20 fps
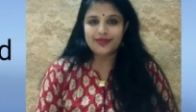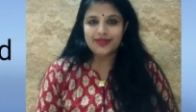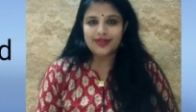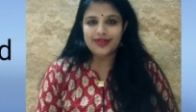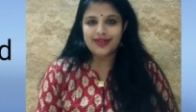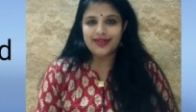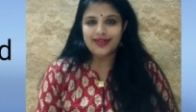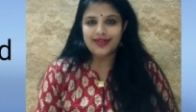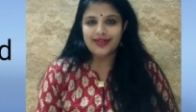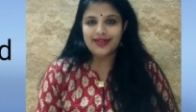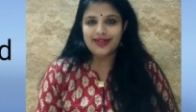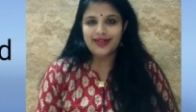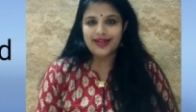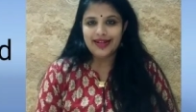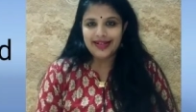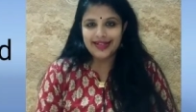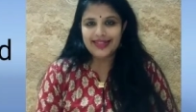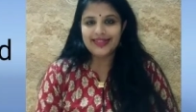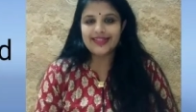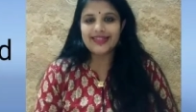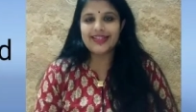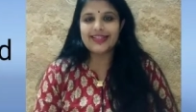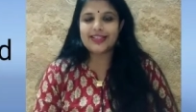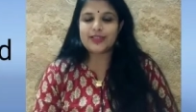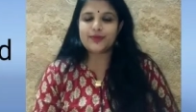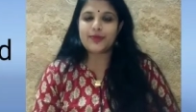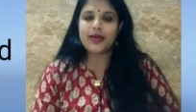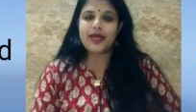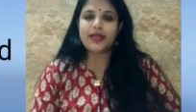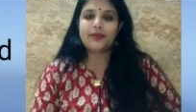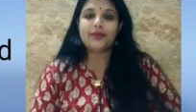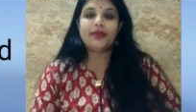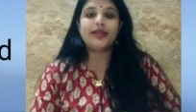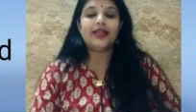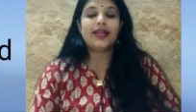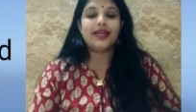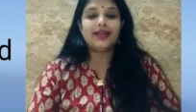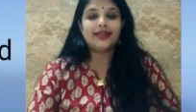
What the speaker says: another experiment,